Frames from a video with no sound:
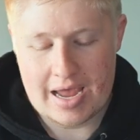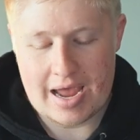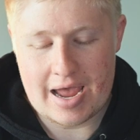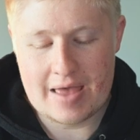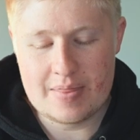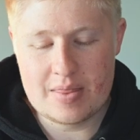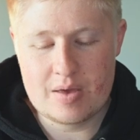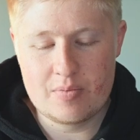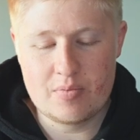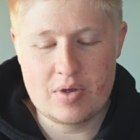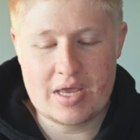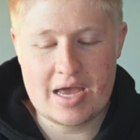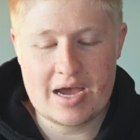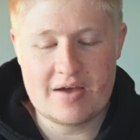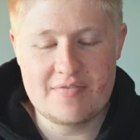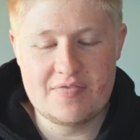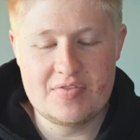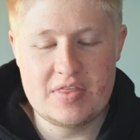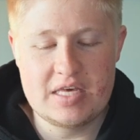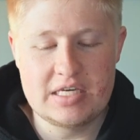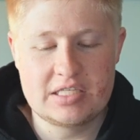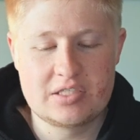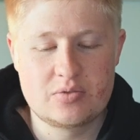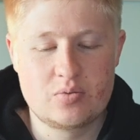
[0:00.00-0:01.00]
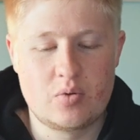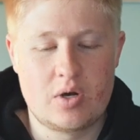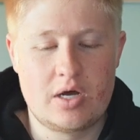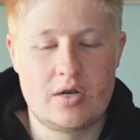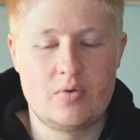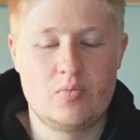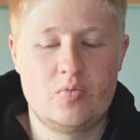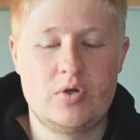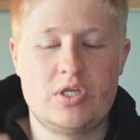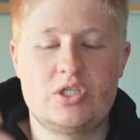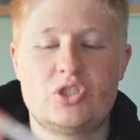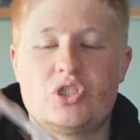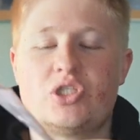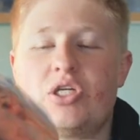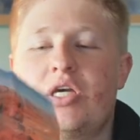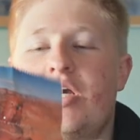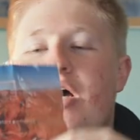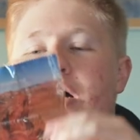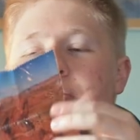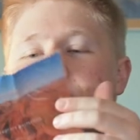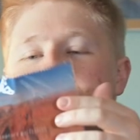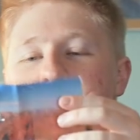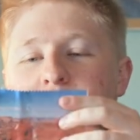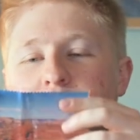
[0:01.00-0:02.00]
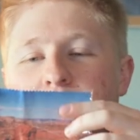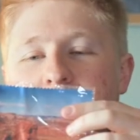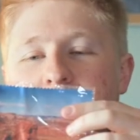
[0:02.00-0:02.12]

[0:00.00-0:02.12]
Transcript: and then we have this one, which comes